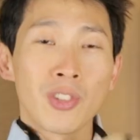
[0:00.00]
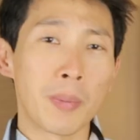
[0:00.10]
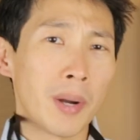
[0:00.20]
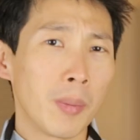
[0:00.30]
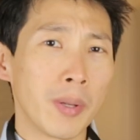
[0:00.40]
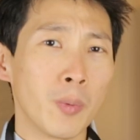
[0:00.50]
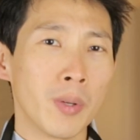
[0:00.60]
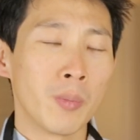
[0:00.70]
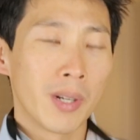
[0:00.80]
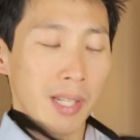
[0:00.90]
So I probably
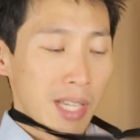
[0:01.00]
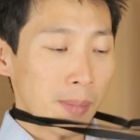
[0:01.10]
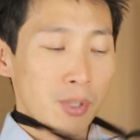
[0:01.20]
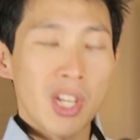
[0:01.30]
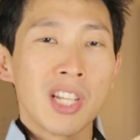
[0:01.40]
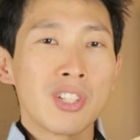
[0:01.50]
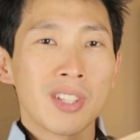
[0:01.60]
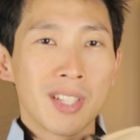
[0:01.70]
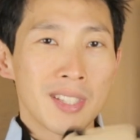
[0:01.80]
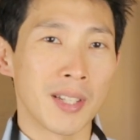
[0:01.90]
wouldn't want to keep
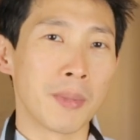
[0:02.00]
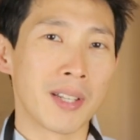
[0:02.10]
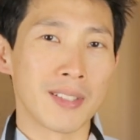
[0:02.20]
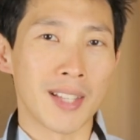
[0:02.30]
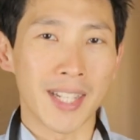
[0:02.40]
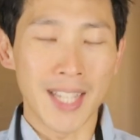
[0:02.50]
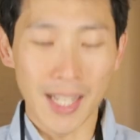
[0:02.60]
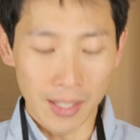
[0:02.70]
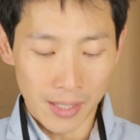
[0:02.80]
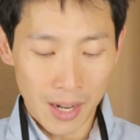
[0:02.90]
changing this thing because I
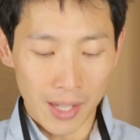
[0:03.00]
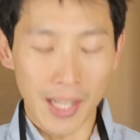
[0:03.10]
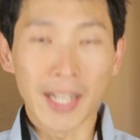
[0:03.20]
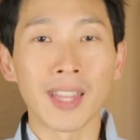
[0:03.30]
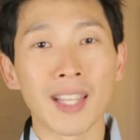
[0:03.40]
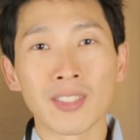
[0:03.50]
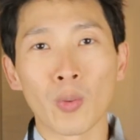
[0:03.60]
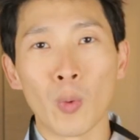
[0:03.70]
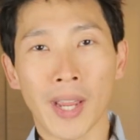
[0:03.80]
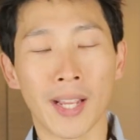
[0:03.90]
tend to not like things
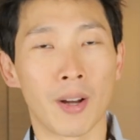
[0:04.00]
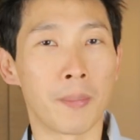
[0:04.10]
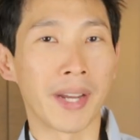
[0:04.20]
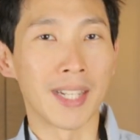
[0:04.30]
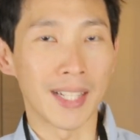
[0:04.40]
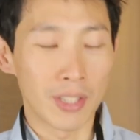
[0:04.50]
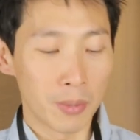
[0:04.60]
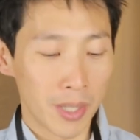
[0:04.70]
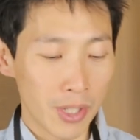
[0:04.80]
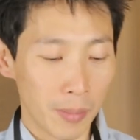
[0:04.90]
weighing on my neck too
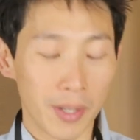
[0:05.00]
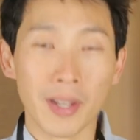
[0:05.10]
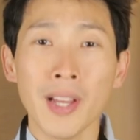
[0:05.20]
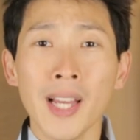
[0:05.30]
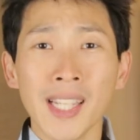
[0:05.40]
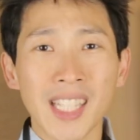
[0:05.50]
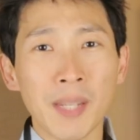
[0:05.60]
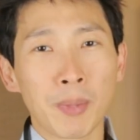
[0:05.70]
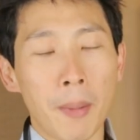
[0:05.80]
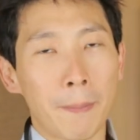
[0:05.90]
much. I'm going to
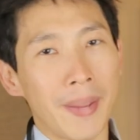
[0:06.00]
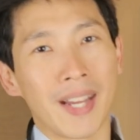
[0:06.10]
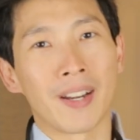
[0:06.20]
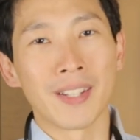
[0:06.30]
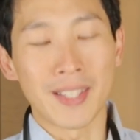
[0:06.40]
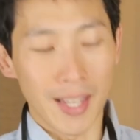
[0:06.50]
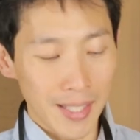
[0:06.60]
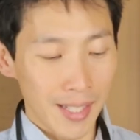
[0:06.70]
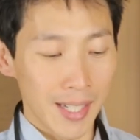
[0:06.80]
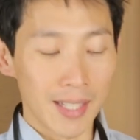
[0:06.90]
keep the bare
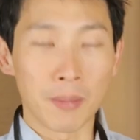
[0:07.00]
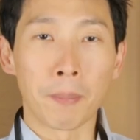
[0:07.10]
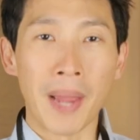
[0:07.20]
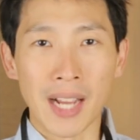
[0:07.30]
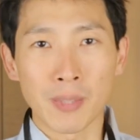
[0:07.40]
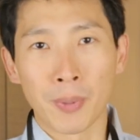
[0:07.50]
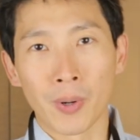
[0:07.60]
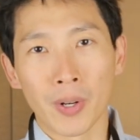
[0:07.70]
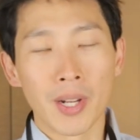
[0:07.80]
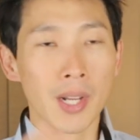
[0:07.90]
necessities,
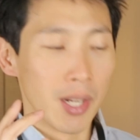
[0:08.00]
passport,